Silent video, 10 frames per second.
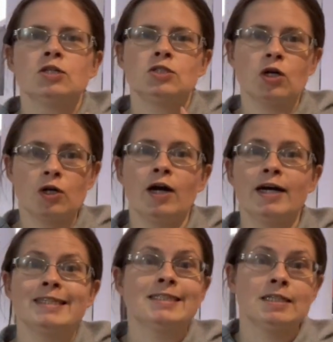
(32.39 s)
So
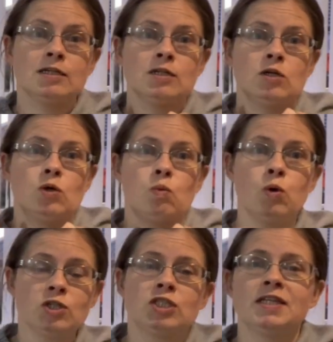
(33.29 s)
guys,
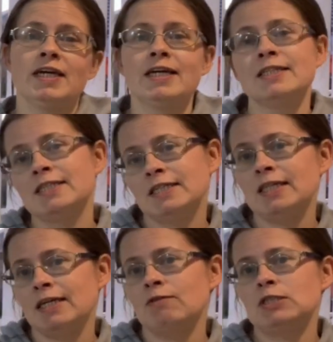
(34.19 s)
watch to the end to see
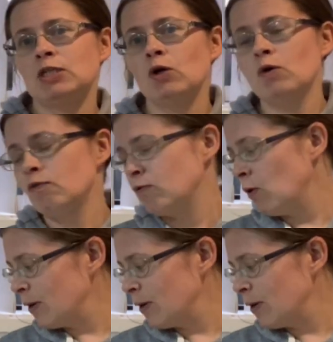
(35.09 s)
the result of what